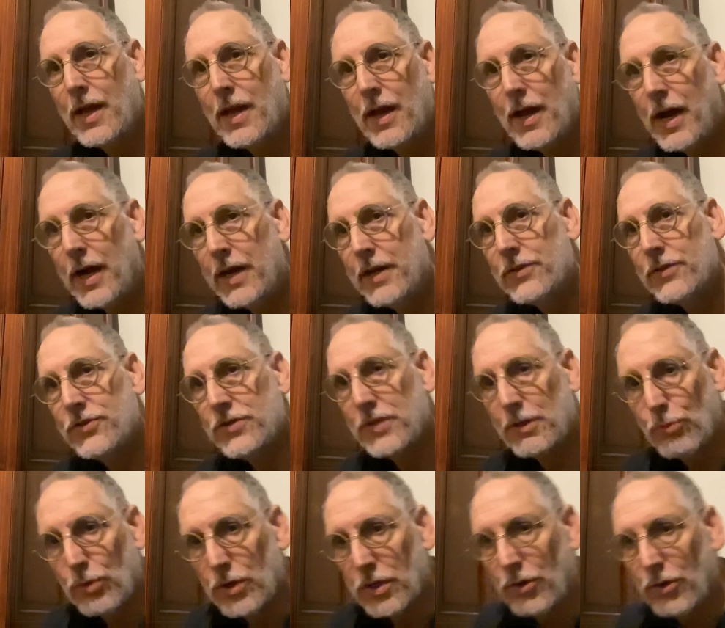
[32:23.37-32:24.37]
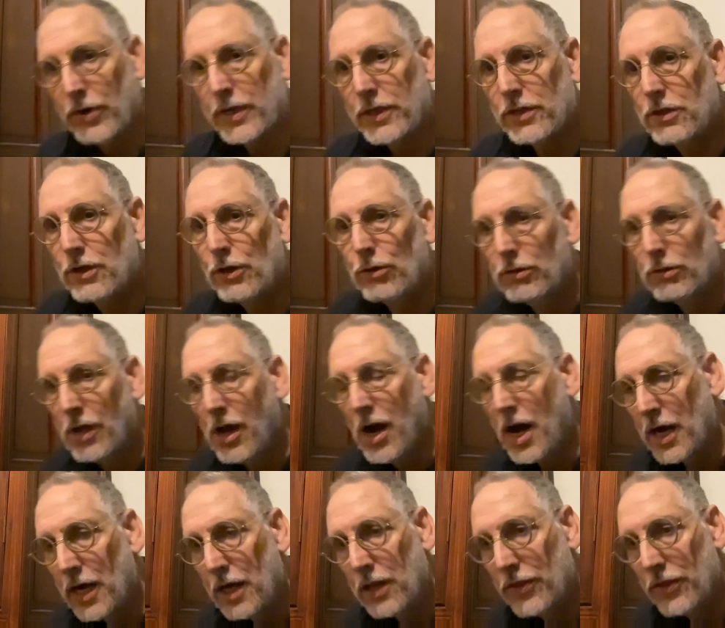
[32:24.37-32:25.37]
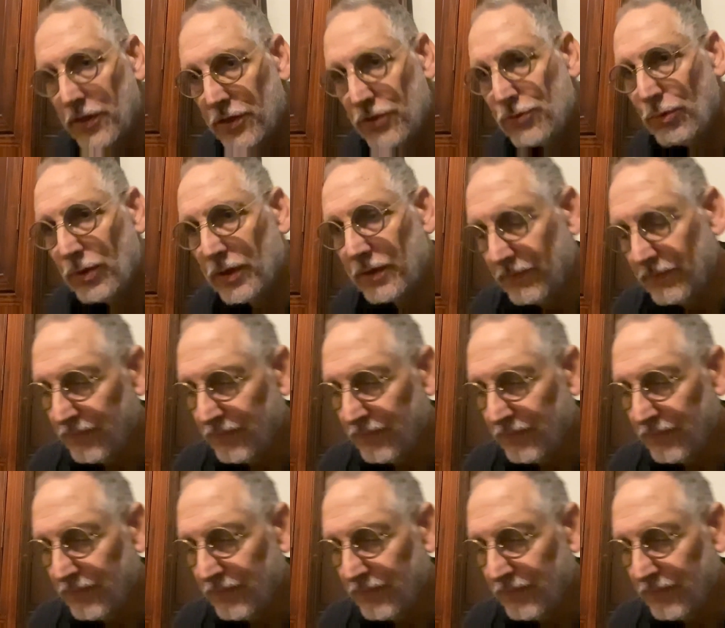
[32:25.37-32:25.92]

I can see we're going to go long on this one.